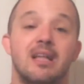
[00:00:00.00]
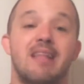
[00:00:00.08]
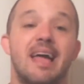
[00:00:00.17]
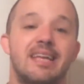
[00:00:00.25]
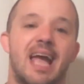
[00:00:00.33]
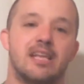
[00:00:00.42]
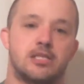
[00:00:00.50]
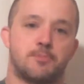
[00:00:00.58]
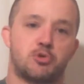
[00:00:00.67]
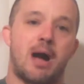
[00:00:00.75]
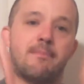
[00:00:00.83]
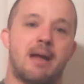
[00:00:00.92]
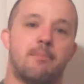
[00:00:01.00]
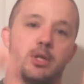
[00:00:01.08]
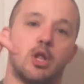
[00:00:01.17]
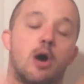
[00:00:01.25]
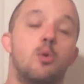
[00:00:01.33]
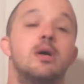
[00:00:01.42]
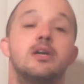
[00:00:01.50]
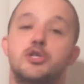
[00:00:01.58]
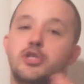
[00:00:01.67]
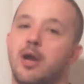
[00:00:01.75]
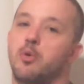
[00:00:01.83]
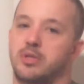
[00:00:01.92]
Like and subscribe down below.
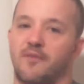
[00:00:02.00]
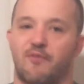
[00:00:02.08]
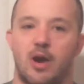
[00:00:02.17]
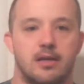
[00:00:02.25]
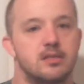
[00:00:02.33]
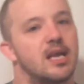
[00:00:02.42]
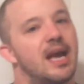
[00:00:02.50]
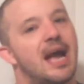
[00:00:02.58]
Share with your friends.